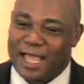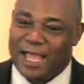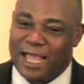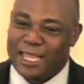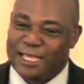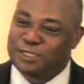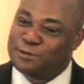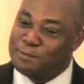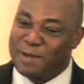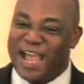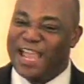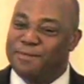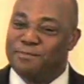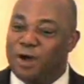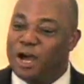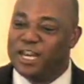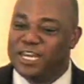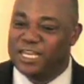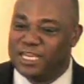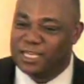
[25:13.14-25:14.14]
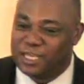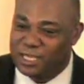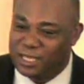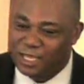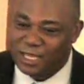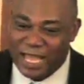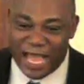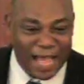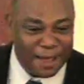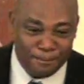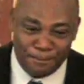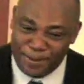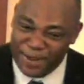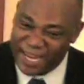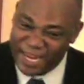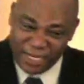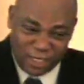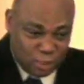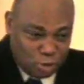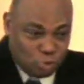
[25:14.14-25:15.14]
It's my money. I'm
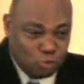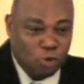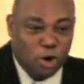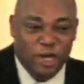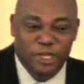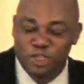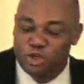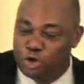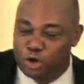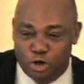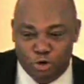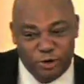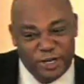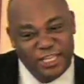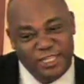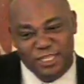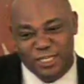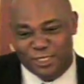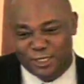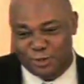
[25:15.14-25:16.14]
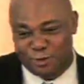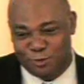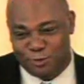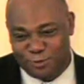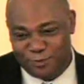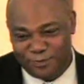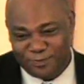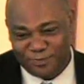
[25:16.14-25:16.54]
paying you what you agreed to do.